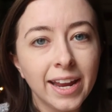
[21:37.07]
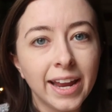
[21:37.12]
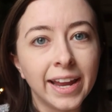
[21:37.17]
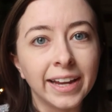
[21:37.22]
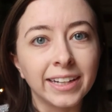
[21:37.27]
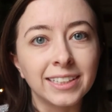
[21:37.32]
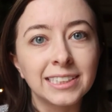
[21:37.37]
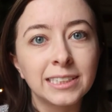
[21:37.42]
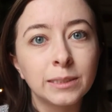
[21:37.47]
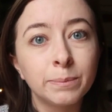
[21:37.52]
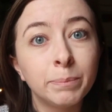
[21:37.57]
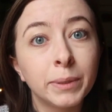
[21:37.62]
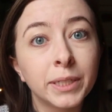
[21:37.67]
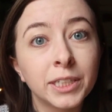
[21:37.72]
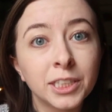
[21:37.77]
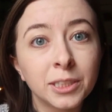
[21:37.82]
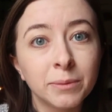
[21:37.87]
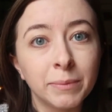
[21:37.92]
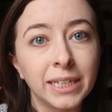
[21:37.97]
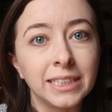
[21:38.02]

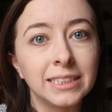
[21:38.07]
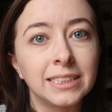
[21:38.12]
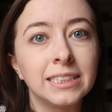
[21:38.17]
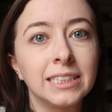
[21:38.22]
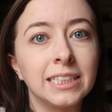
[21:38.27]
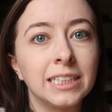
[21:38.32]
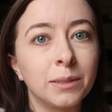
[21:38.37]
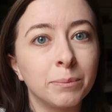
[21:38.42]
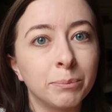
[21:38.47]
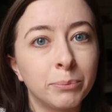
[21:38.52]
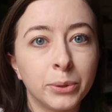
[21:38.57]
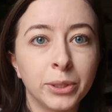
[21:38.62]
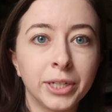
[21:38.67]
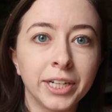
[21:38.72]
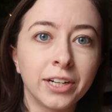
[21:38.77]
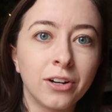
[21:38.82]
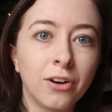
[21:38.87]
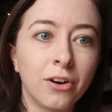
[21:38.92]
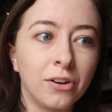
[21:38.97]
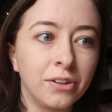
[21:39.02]
experimenting,
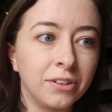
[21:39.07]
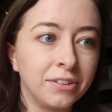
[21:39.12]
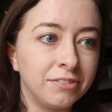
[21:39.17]
putting all